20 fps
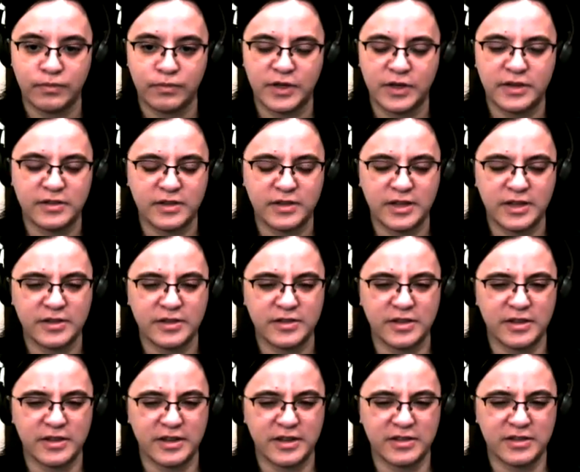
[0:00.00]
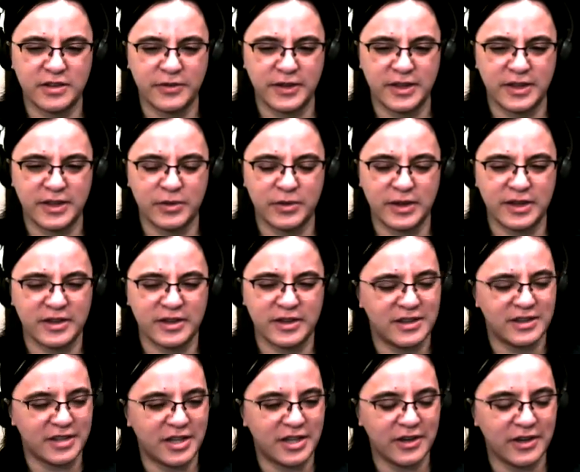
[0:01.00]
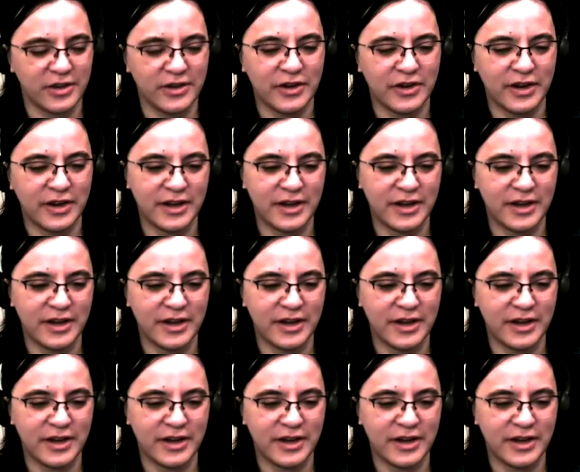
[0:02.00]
honestly, there's a lot of stuff I think we could do.